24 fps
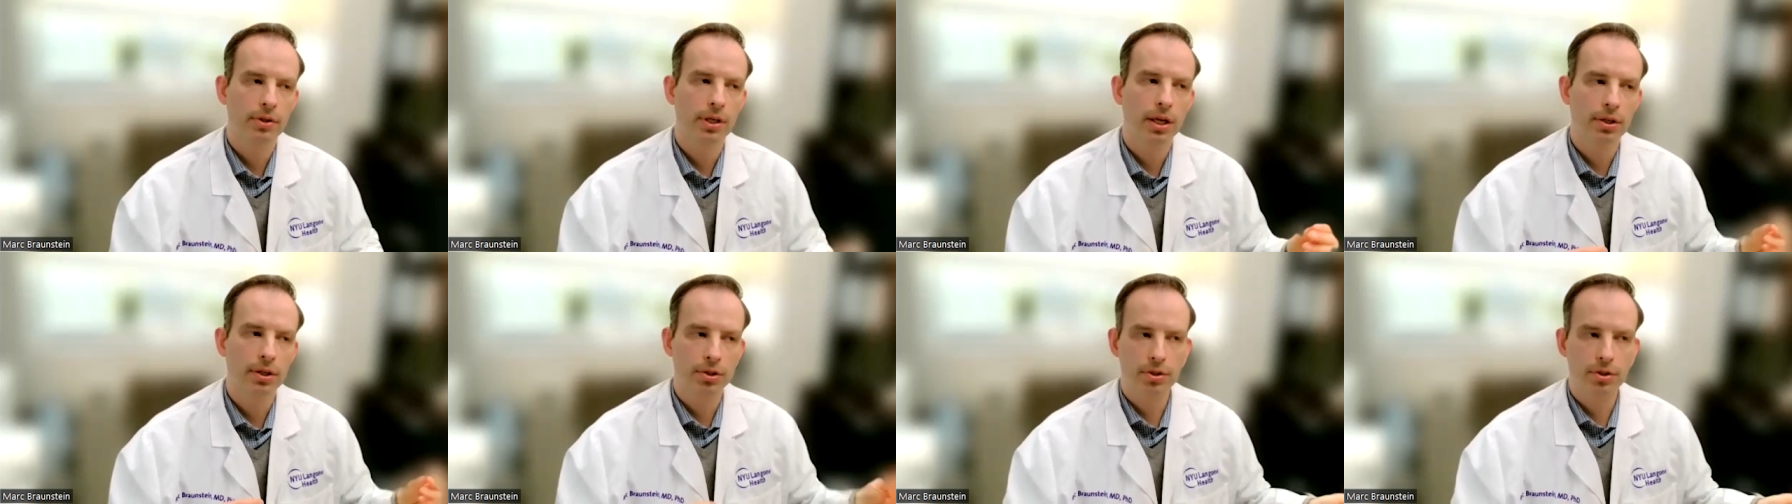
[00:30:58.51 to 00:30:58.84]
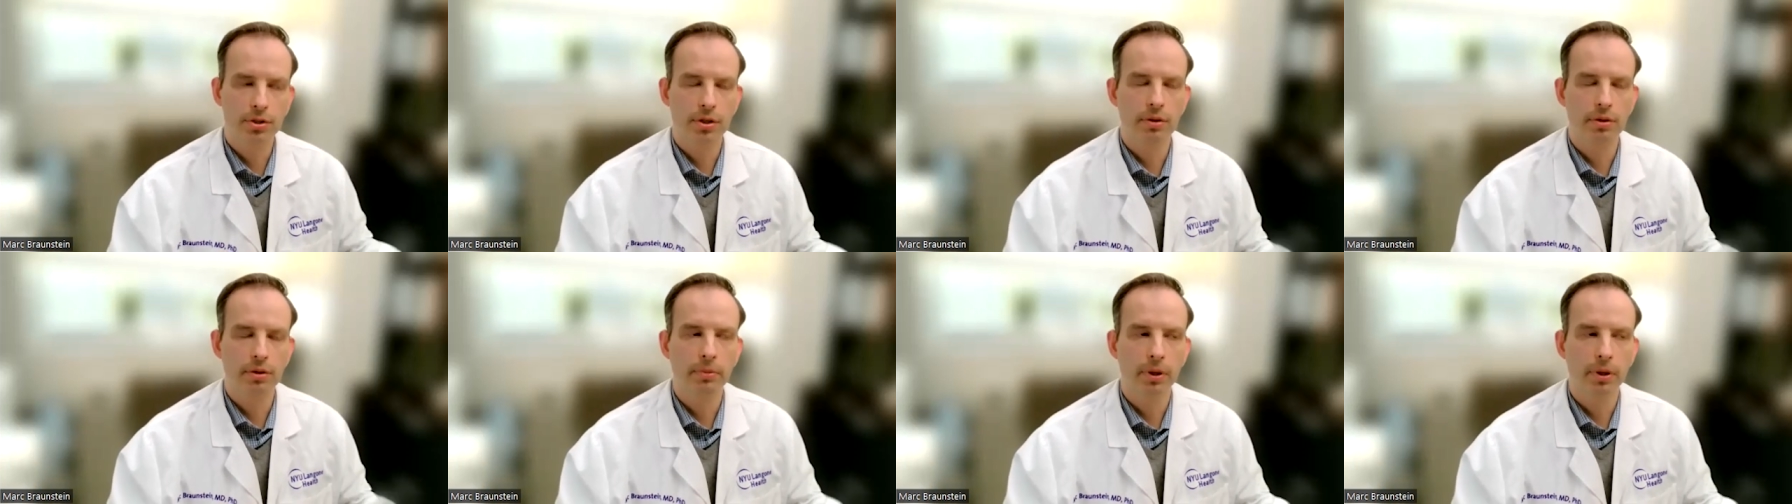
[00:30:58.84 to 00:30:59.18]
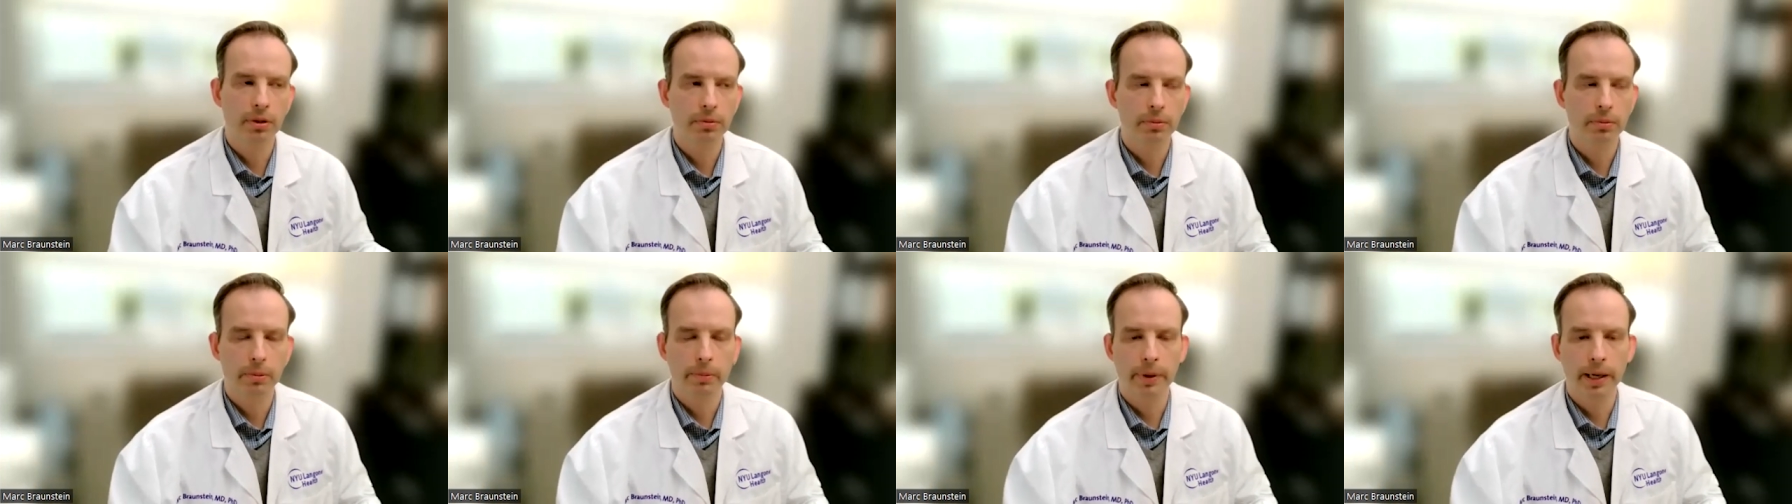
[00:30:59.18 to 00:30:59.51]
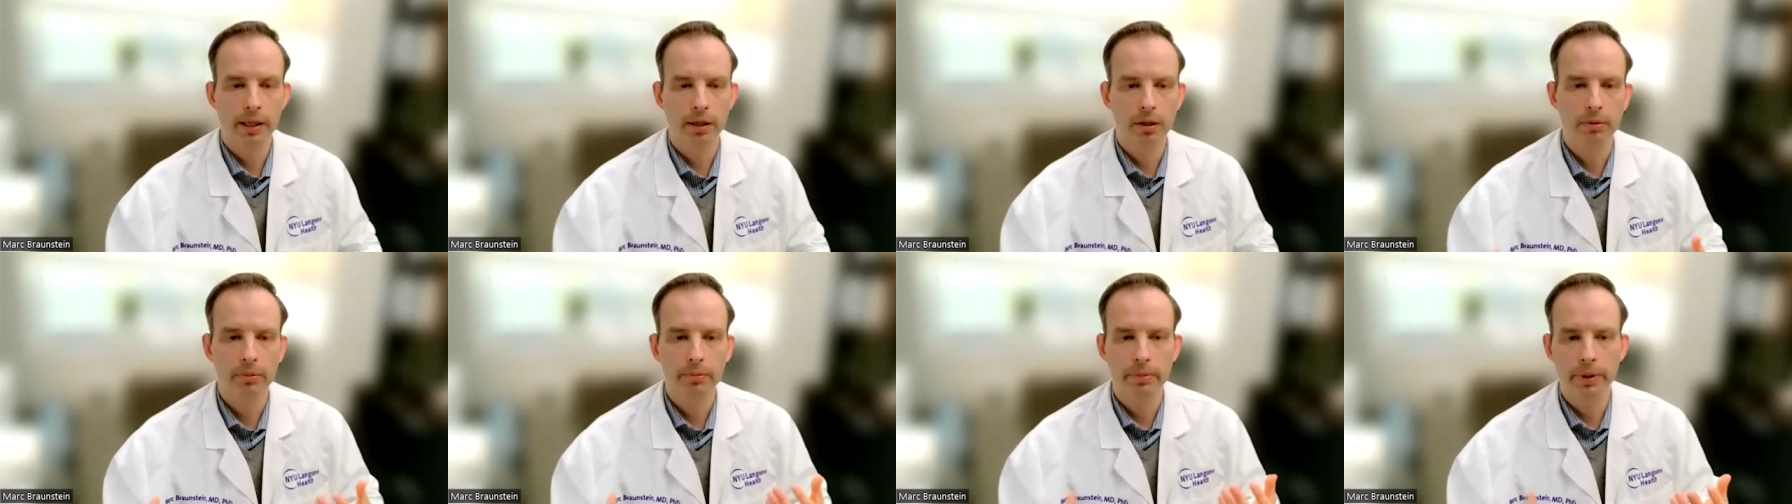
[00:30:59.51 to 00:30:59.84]
not just in multiple
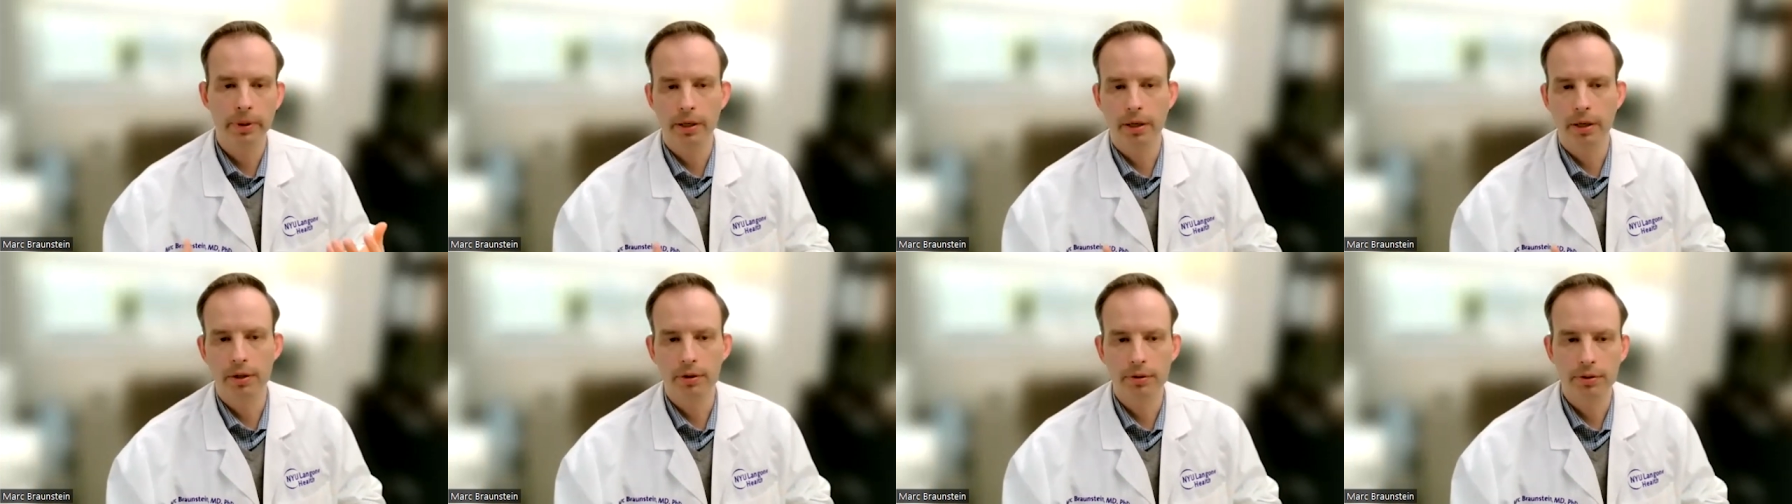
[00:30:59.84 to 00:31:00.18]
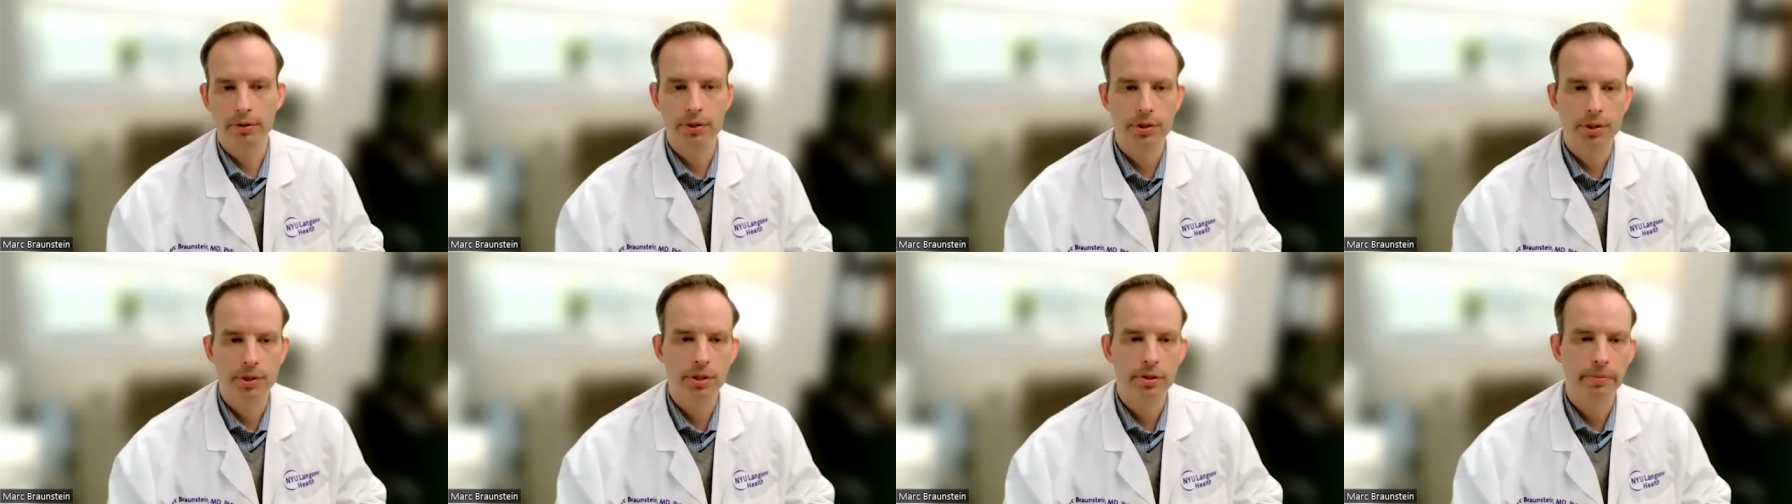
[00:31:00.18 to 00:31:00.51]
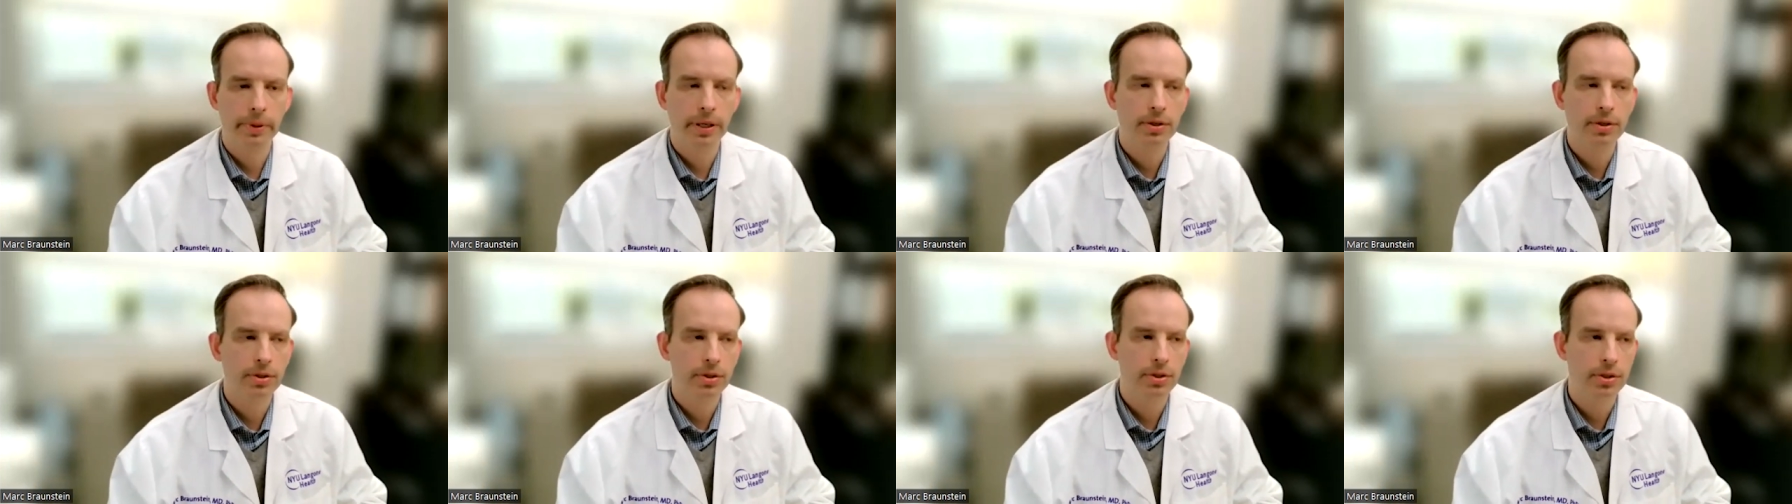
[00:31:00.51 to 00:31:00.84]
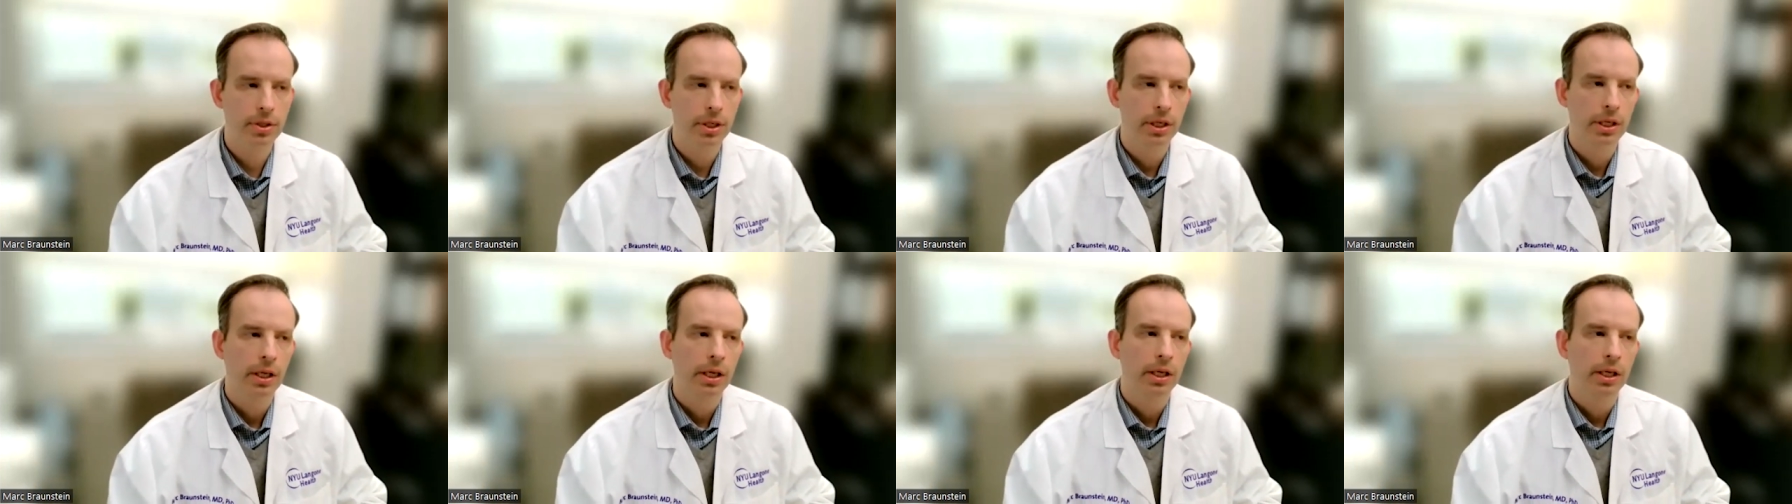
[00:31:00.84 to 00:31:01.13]
myeloma, but in other disease spaces,